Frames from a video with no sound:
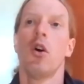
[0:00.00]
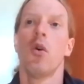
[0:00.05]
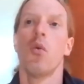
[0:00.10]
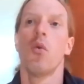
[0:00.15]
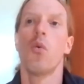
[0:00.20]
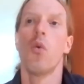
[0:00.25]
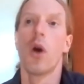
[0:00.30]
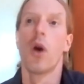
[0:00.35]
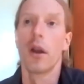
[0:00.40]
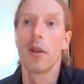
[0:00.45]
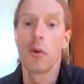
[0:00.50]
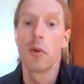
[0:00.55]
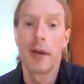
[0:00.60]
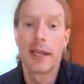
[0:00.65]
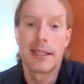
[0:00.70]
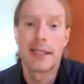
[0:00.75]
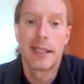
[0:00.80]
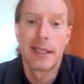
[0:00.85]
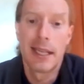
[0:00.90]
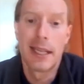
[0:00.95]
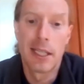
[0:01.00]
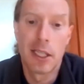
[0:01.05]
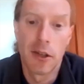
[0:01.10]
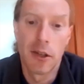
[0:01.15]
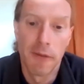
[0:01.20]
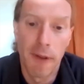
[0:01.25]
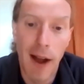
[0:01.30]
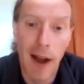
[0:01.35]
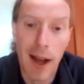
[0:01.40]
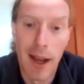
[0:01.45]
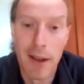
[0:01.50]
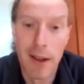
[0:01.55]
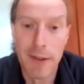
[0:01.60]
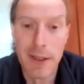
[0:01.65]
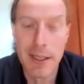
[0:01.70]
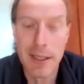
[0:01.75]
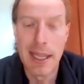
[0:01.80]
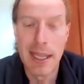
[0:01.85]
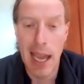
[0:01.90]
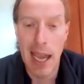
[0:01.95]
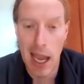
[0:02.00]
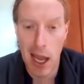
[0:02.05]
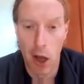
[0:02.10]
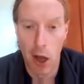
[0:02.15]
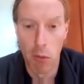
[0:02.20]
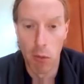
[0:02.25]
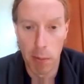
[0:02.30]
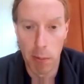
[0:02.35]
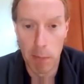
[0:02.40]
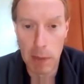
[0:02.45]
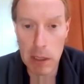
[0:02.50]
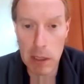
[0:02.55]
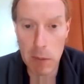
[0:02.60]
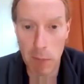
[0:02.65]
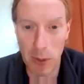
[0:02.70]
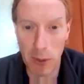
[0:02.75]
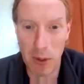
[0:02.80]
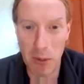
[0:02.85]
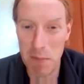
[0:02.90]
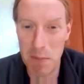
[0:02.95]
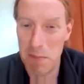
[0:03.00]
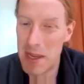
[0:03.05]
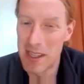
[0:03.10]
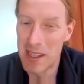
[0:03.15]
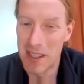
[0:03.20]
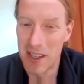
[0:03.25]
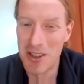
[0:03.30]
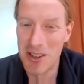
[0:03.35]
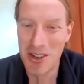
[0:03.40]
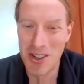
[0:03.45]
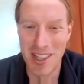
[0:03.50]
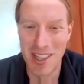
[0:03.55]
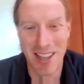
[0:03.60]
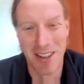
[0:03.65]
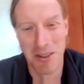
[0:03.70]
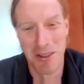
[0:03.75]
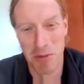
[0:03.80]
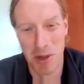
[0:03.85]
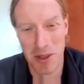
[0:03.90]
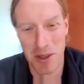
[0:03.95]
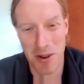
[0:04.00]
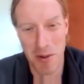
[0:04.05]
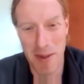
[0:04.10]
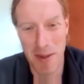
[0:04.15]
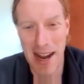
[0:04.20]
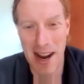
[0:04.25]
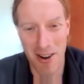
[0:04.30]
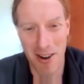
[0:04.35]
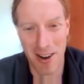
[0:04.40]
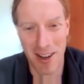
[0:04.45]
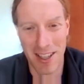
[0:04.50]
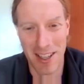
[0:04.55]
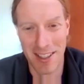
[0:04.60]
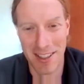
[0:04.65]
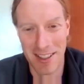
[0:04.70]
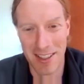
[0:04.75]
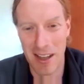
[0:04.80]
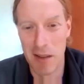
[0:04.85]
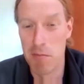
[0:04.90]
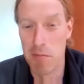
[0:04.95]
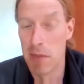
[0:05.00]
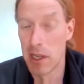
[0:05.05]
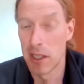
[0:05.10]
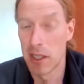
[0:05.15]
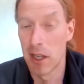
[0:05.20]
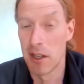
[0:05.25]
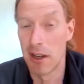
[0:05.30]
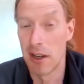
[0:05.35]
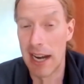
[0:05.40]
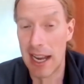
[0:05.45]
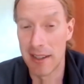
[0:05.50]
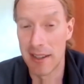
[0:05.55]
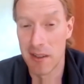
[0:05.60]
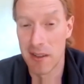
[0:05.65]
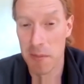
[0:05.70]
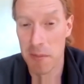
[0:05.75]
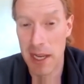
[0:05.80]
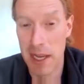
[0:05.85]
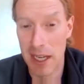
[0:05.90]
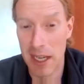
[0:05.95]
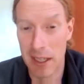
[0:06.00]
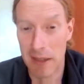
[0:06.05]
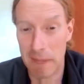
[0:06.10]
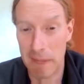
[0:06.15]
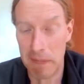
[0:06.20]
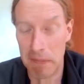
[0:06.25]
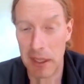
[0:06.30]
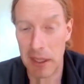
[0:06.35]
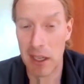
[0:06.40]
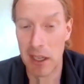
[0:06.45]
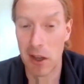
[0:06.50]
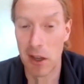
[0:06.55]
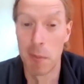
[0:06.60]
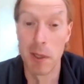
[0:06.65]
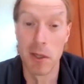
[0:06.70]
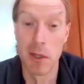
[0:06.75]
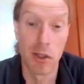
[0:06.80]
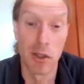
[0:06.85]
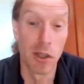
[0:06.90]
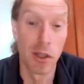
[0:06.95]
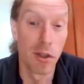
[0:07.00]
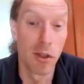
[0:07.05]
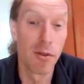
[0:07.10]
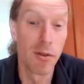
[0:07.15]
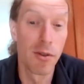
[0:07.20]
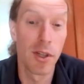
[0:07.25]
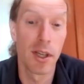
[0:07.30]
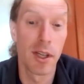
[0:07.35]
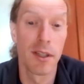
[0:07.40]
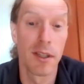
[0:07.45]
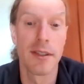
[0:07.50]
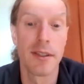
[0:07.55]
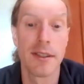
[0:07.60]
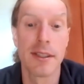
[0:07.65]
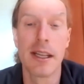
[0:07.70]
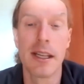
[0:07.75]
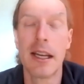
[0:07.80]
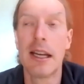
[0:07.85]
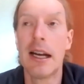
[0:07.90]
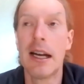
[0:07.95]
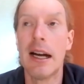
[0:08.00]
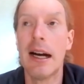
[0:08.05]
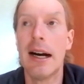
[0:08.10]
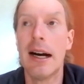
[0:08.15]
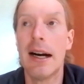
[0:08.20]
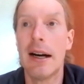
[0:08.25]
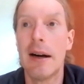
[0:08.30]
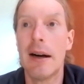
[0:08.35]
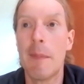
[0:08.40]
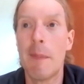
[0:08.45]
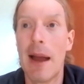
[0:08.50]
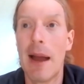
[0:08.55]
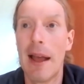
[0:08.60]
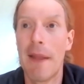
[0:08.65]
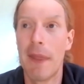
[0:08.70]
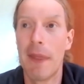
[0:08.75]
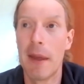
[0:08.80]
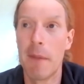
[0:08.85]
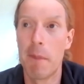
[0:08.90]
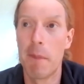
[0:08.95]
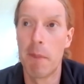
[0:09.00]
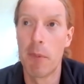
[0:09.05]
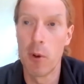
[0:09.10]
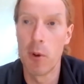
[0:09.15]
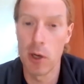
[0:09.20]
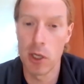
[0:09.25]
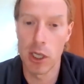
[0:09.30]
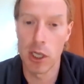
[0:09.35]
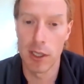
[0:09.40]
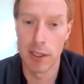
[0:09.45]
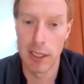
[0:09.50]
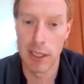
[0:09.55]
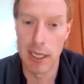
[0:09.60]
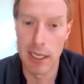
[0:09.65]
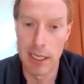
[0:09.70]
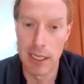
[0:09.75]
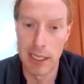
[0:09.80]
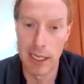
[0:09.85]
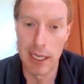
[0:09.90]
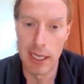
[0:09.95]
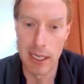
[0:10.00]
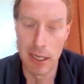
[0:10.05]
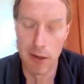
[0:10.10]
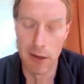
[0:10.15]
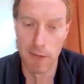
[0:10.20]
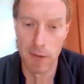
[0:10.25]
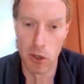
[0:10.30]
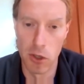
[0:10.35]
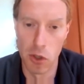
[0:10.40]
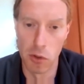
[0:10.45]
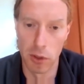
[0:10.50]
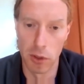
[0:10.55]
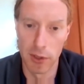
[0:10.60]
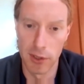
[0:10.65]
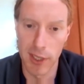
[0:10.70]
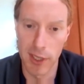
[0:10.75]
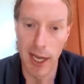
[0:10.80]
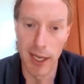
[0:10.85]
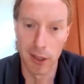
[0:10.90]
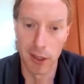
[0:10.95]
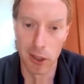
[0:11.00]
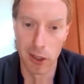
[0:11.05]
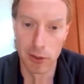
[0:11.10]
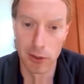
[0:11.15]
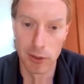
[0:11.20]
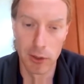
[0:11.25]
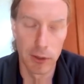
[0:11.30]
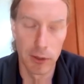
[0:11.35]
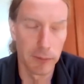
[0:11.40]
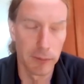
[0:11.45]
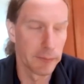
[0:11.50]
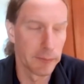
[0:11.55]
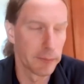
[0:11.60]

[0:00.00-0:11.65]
one of the ways that they survive is they help people misunderstand what their power is and misunderestimate it. And they help institutions um, and they push us into individual silos.